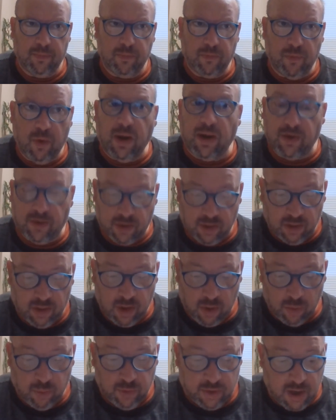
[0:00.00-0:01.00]
Right, to
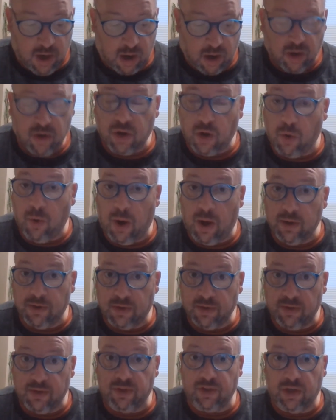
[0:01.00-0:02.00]
load cargo
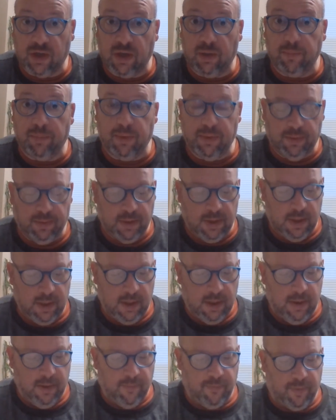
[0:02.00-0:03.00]
onto the ship,
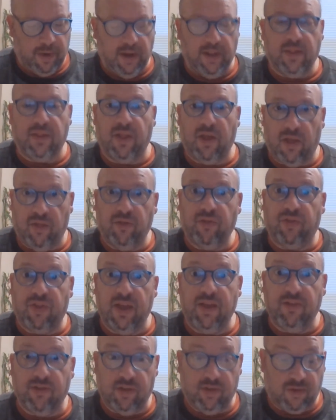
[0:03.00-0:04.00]
right? The other
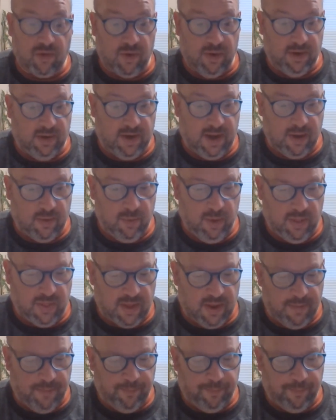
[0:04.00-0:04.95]
things it's going to take with it.